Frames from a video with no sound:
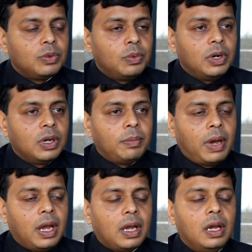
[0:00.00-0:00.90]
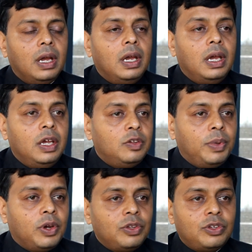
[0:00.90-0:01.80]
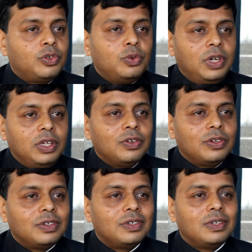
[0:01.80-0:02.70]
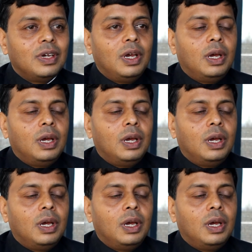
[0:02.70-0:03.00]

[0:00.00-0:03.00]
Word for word: to work and back, is because it's too dangerous.